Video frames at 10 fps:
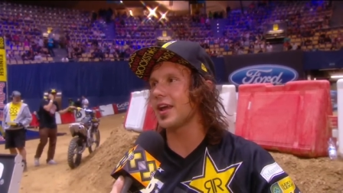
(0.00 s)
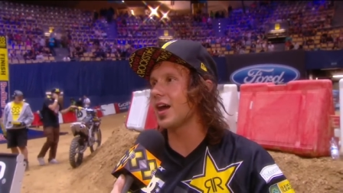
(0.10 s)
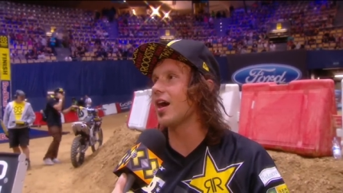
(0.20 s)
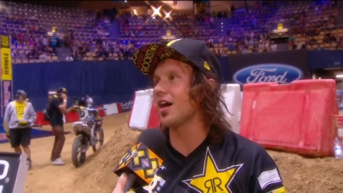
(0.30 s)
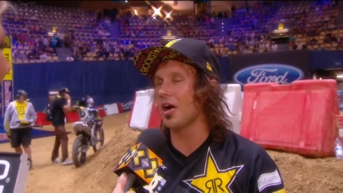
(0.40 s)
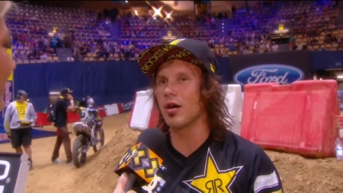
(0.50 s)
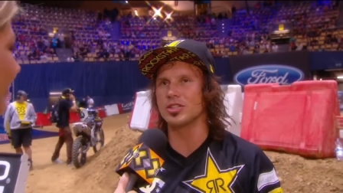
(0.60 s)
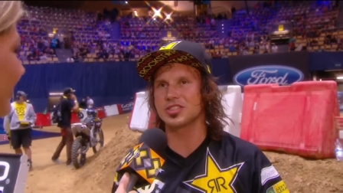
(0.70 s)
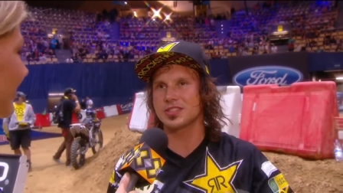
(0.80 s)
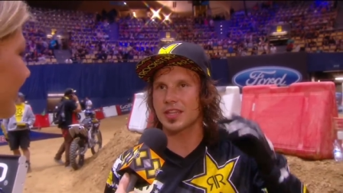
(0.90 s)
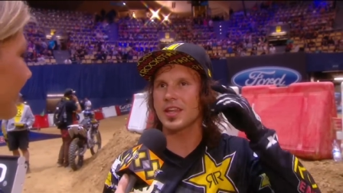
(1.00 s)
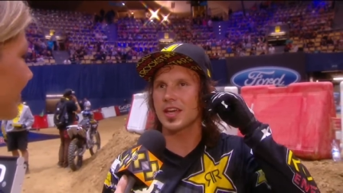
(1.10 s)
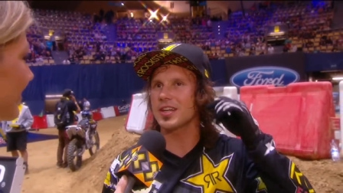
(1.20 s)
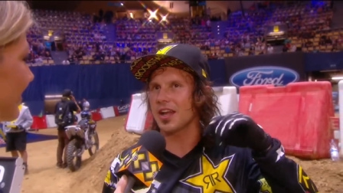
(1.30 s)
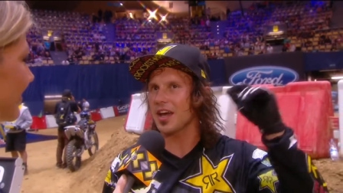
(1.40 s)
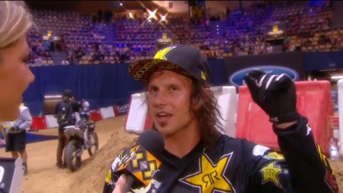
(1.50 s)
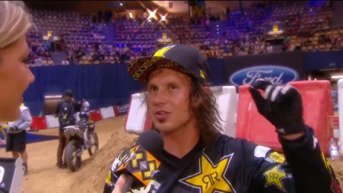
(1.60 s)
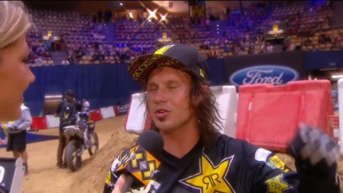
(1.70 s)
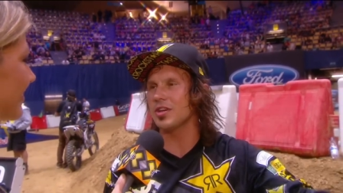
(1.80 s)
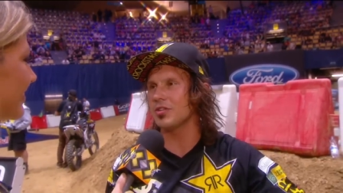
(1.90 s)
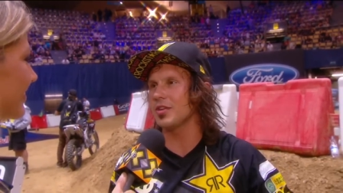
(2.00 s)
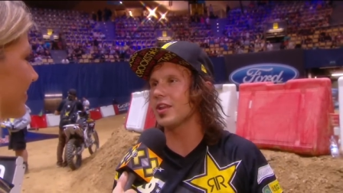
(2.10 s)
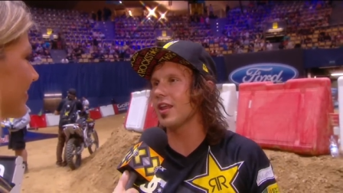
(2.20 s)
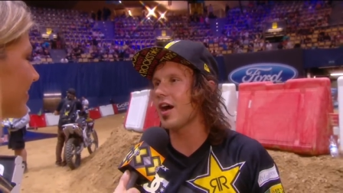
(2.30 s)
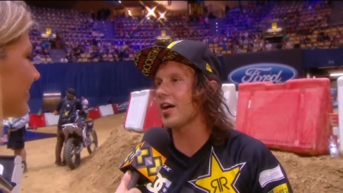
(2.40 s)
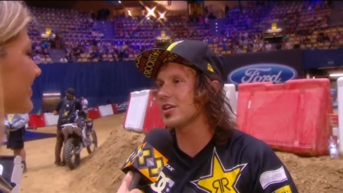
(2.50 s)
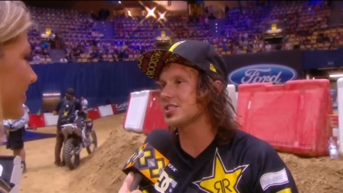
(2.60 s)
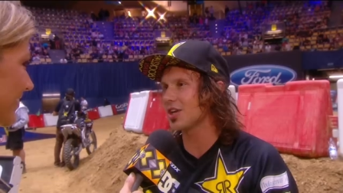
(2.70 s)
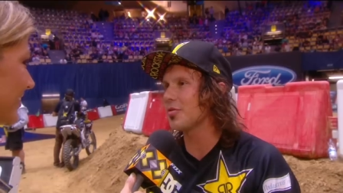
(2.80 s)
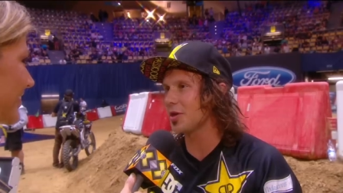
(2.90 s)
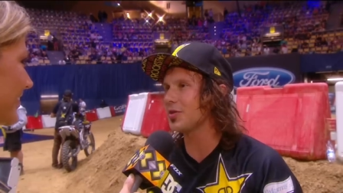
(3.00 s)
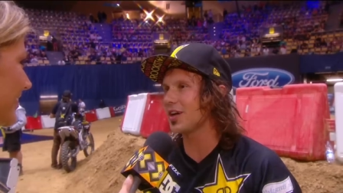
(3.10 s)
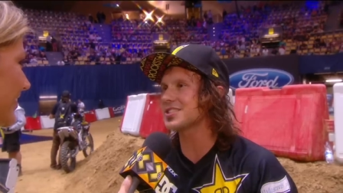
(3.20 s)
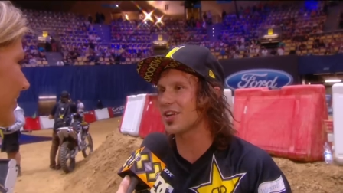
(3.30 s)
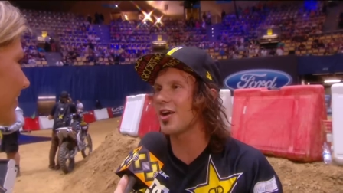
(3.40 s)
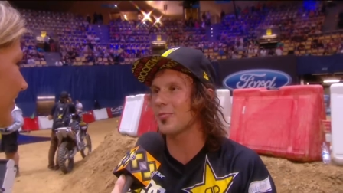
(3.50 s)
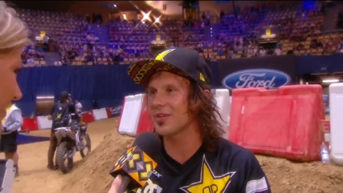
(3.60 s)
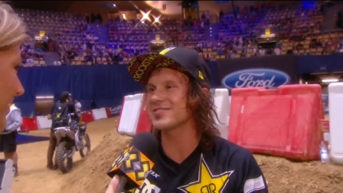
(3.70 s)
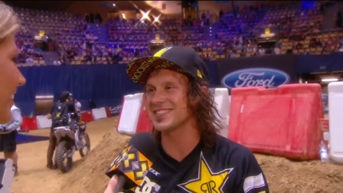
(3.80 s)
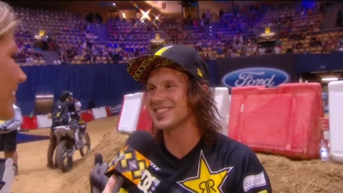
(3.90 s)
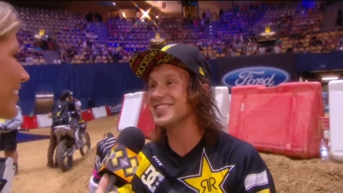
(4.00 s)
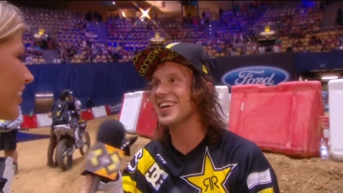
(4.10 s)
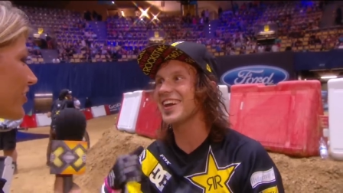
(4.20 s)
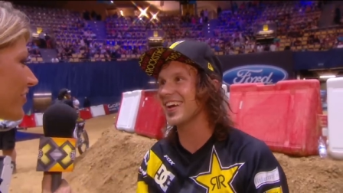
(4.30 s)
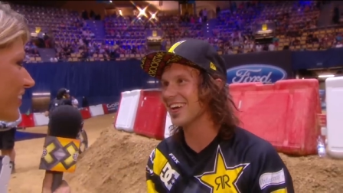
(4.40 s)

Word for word: and uh, I was thinking that I can do even a little higher, so maybe next time. Yeah.